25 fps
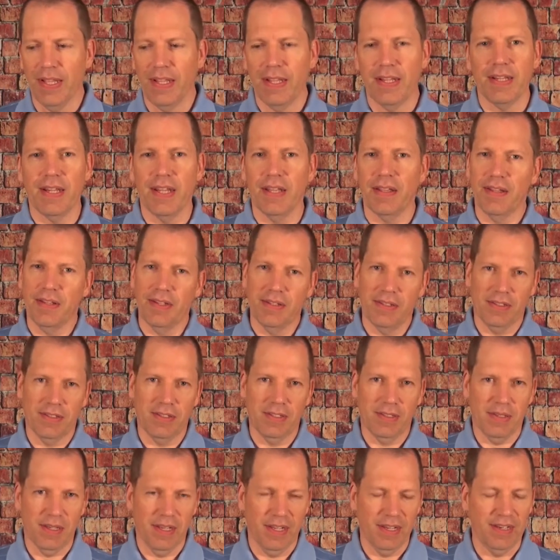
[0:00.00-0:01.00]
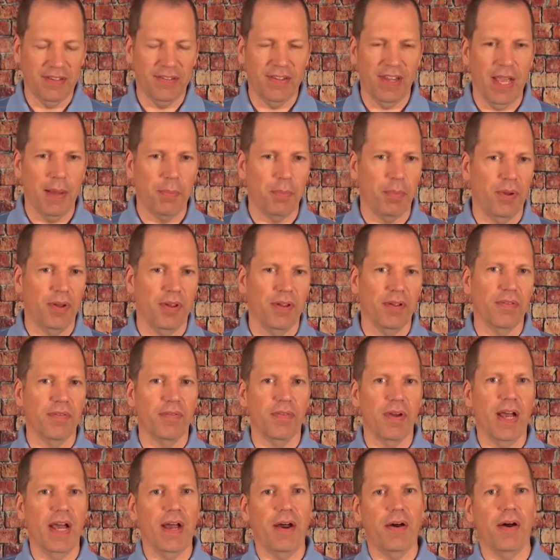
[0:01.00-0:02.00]
an example of
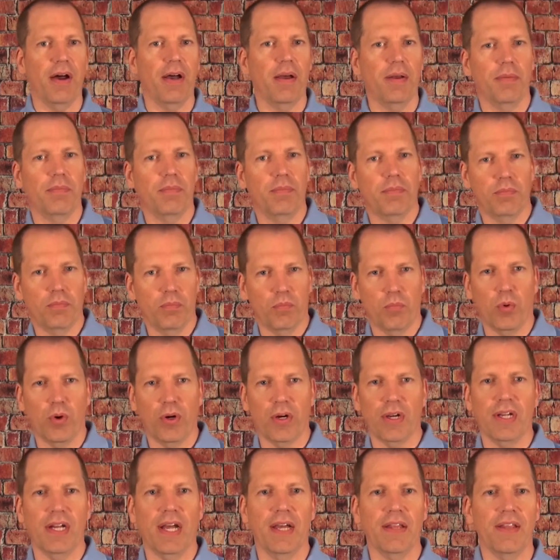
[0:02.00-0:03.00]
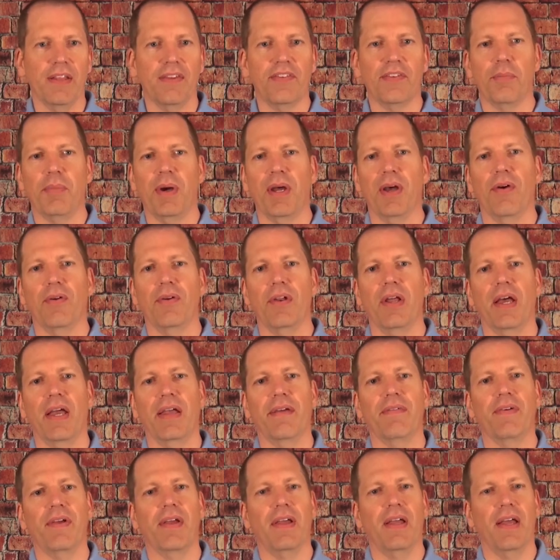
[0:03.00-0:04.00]
how I'm working on this in my own life.